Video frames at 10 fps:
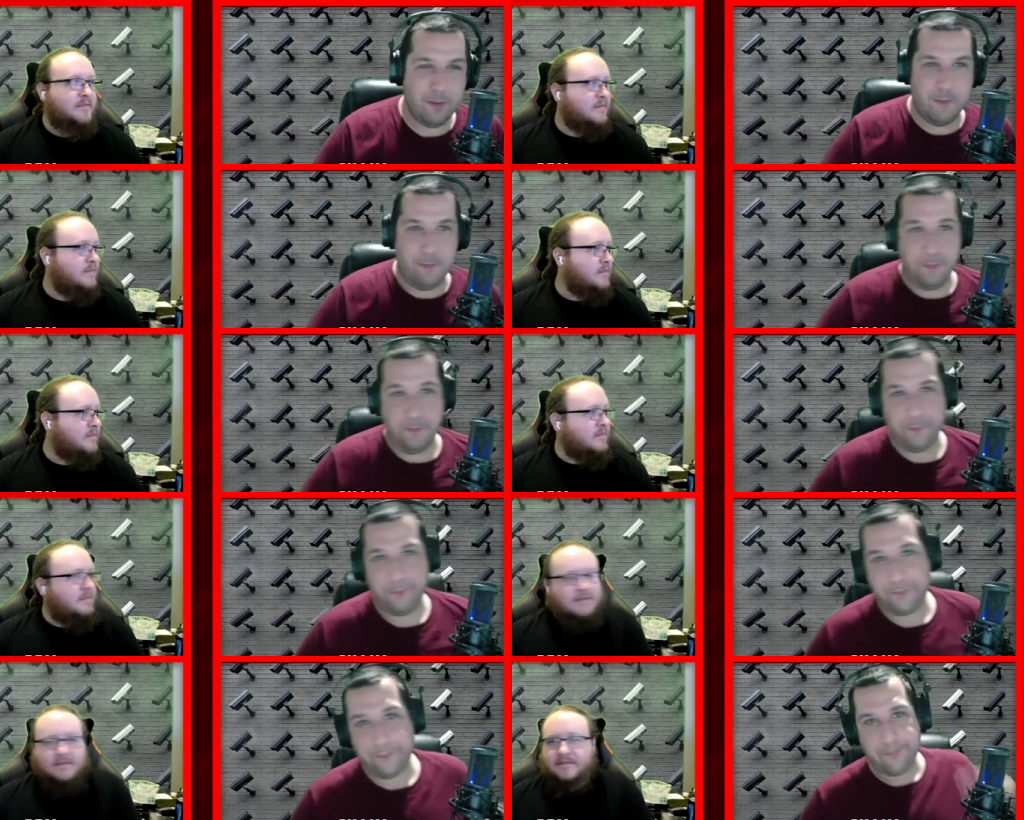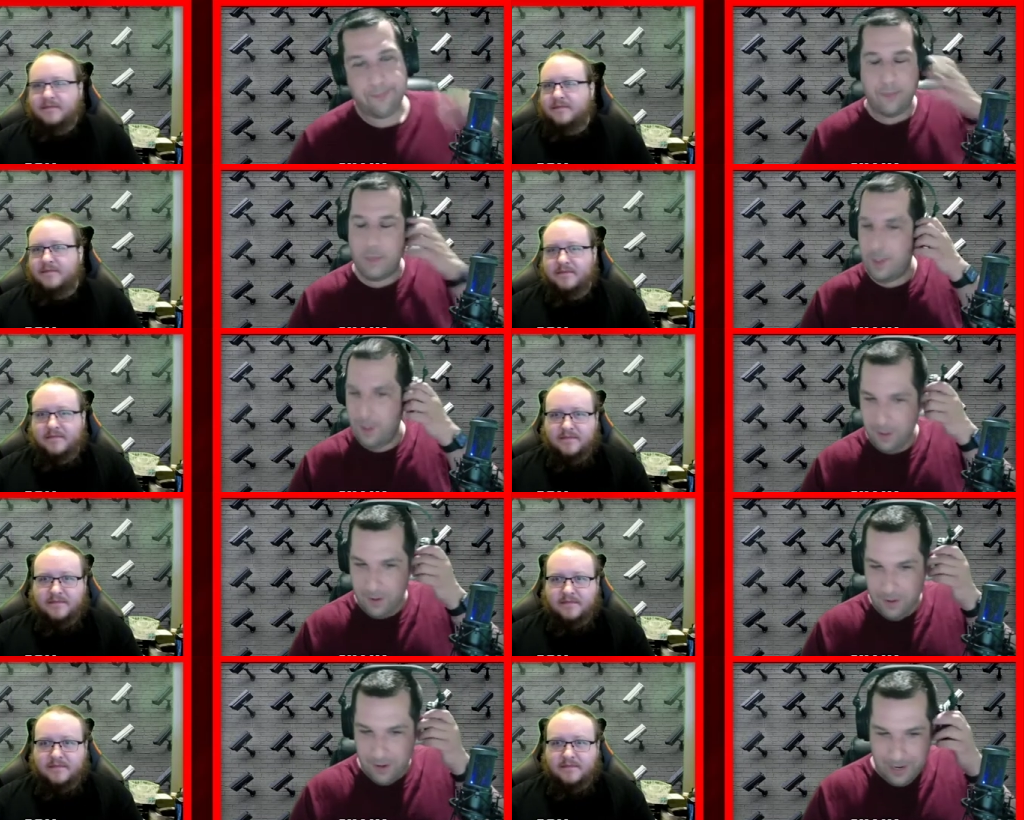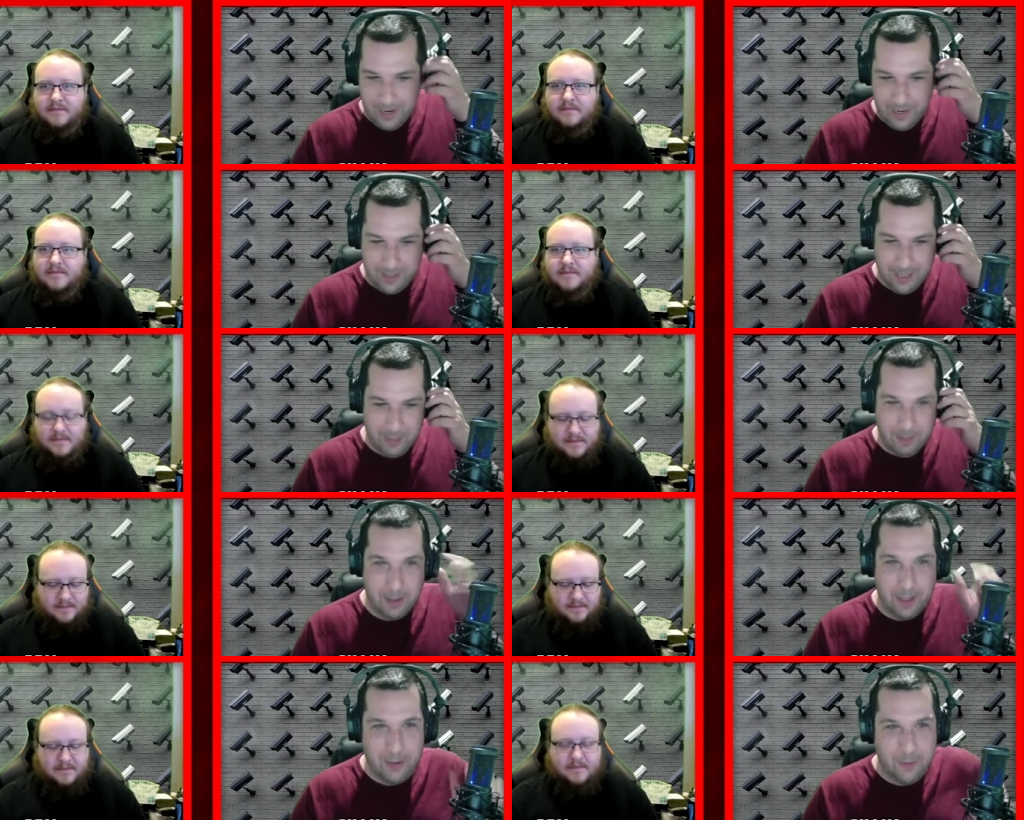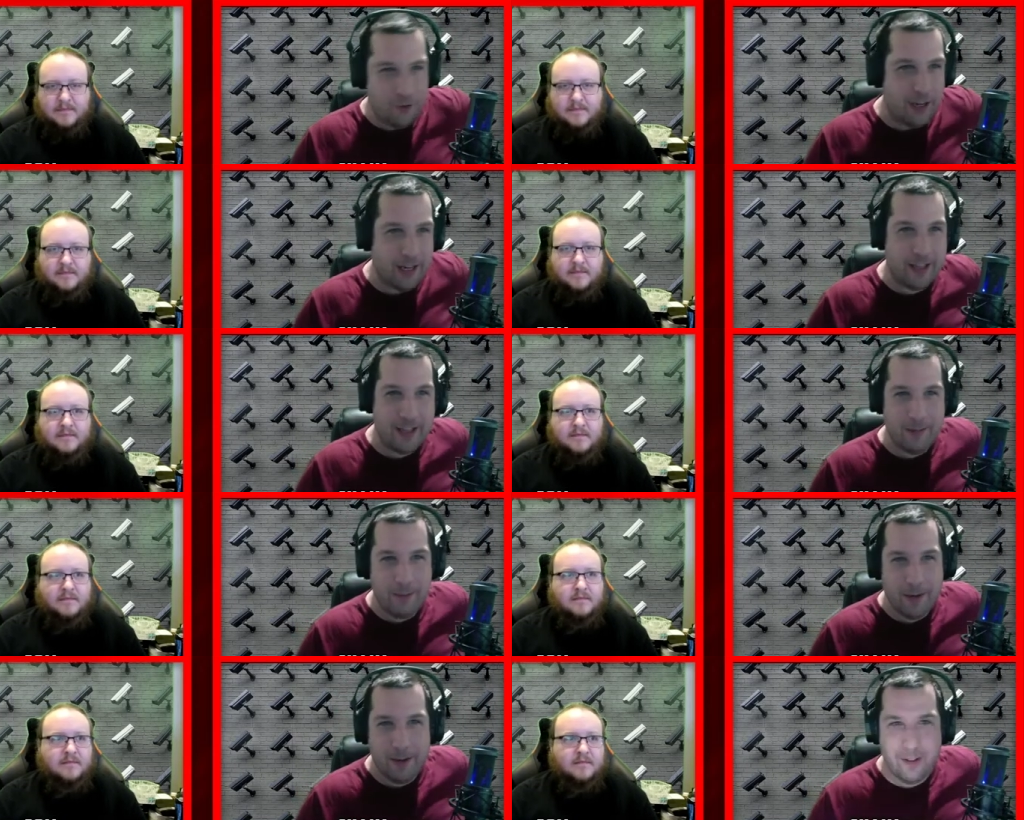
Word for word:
Speaker 1: I didn't get the email yet. Usually I get the email.